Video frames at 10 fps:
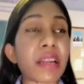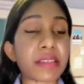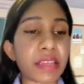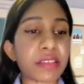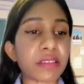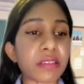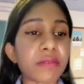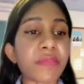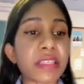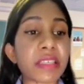
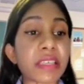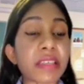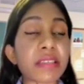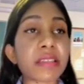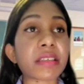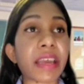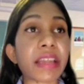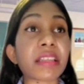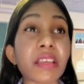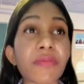transaction which is
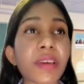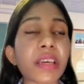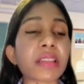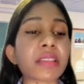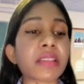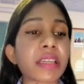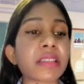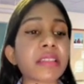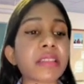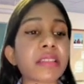can affect that
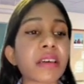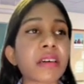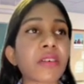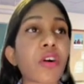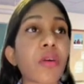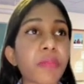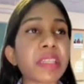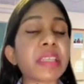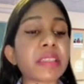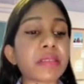
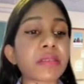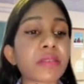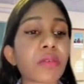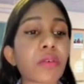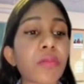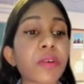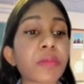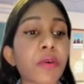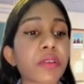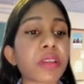company decision or
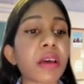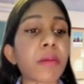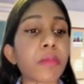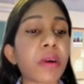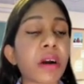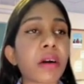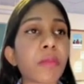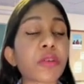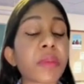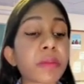company board
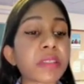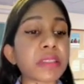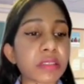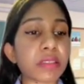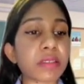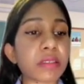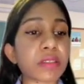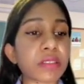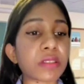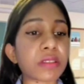member
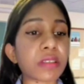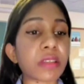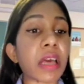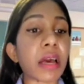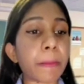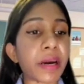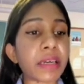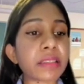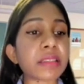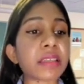decision.
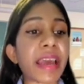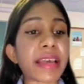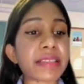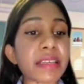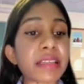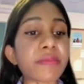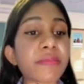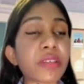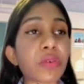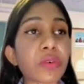But the asset
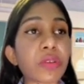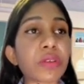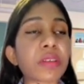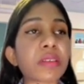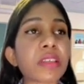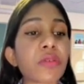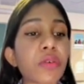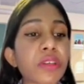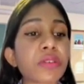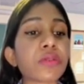he
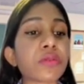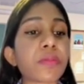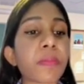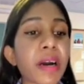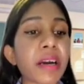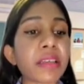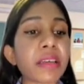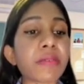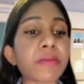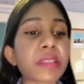going to buy
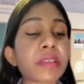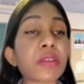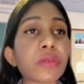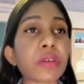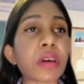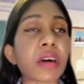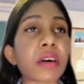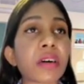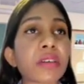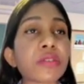with a
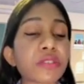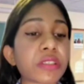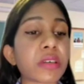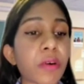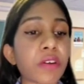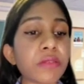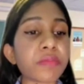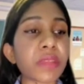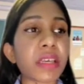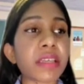huge amount.
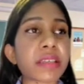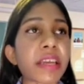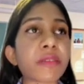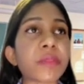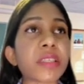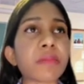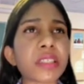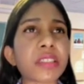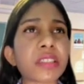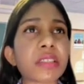It can be
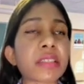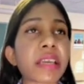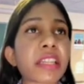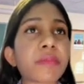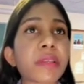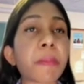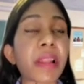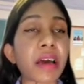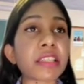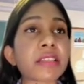machine, it can be
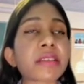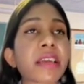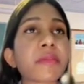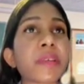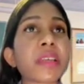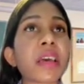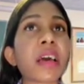plant, it can